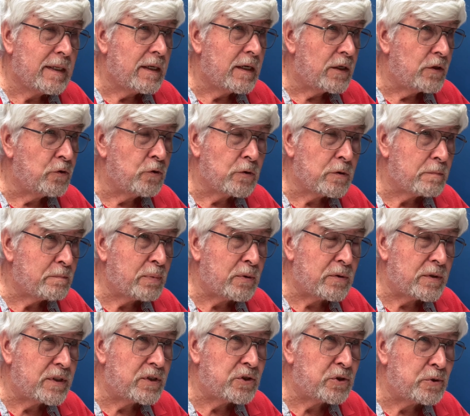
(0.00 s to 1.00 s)

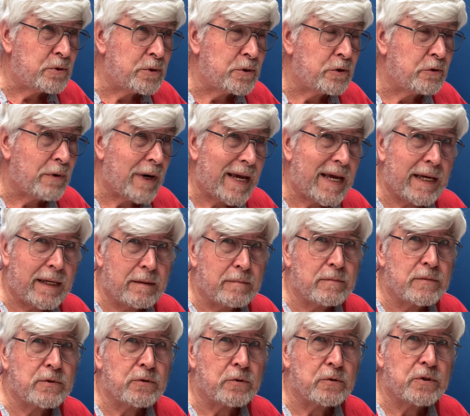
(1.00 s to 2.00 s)
0.2
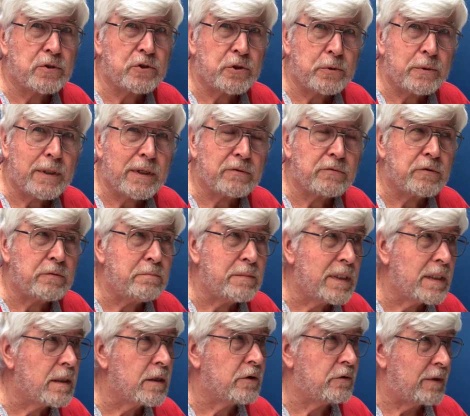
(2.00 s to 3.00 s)
grams or 200
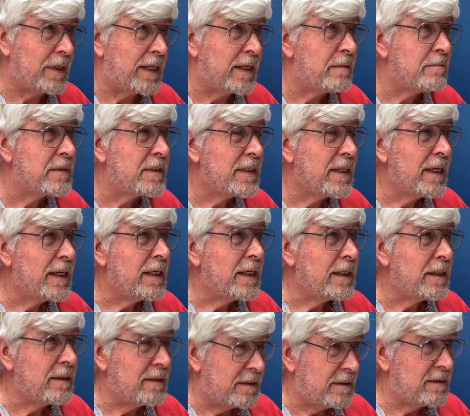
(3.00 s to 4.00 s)
milligrams
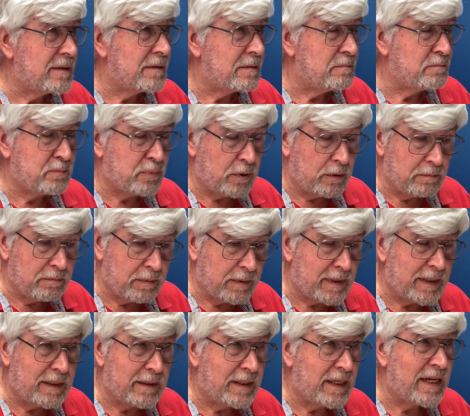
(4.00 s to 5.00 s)
is
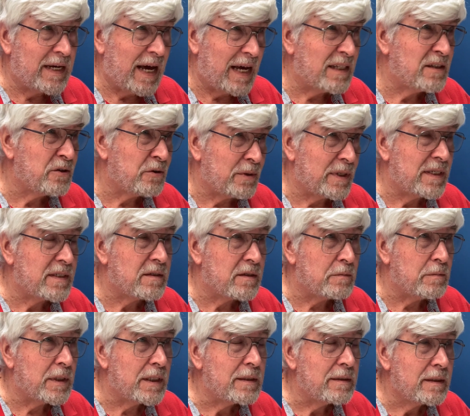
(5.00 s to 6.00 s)
probably an
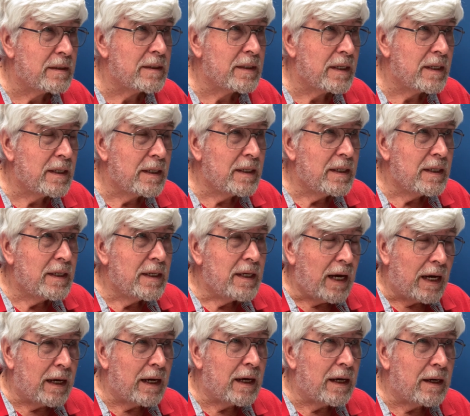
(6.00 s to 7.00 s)
underestimate.
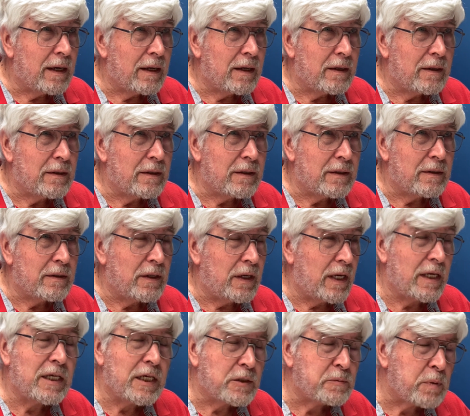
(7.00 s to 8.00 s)

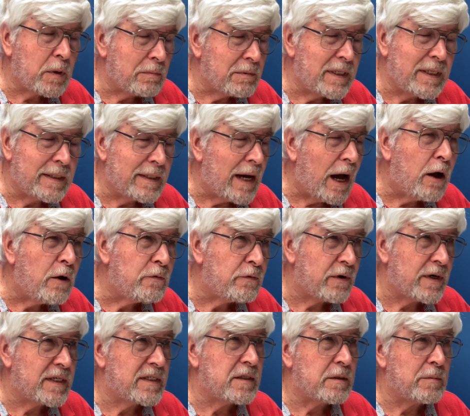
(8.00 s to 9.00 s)
It's probably an
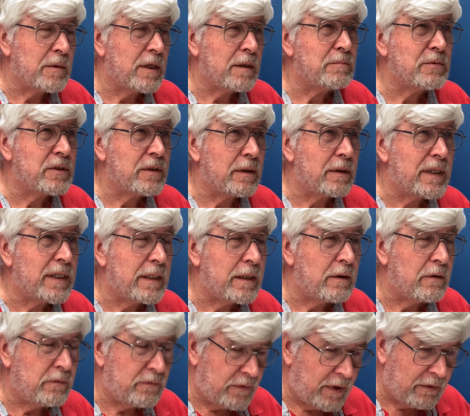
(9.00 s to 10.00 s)
overestimate, I'm sorry,
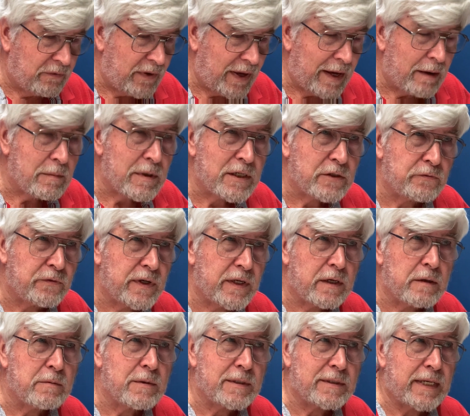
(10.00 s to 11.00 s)
of how much
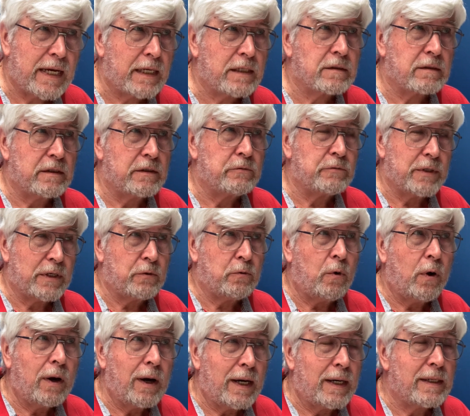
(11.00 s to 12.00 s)
venom is actually
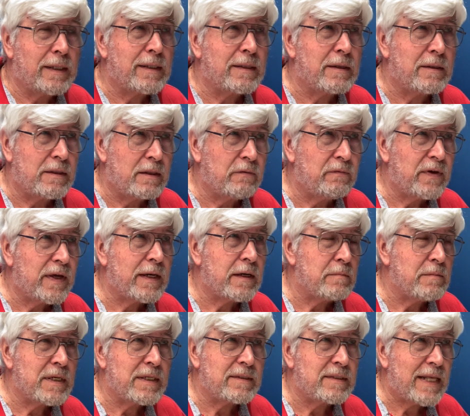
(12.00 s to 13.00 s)
required. The
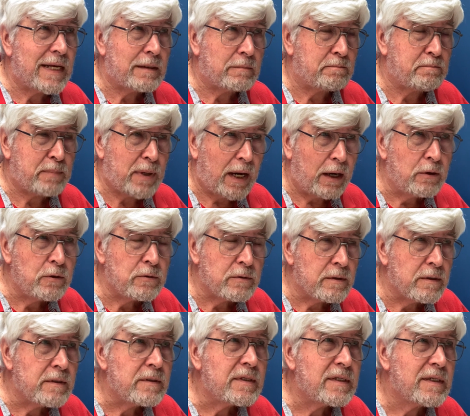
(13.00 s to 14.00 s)
venom is that
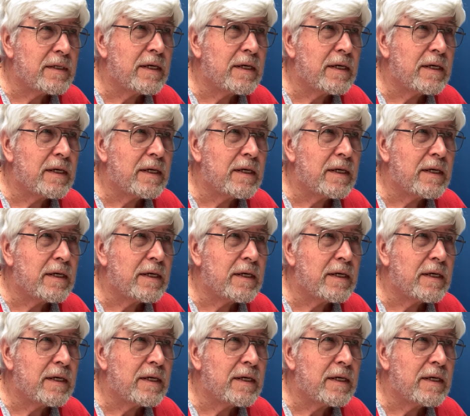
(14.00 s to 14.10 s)
potent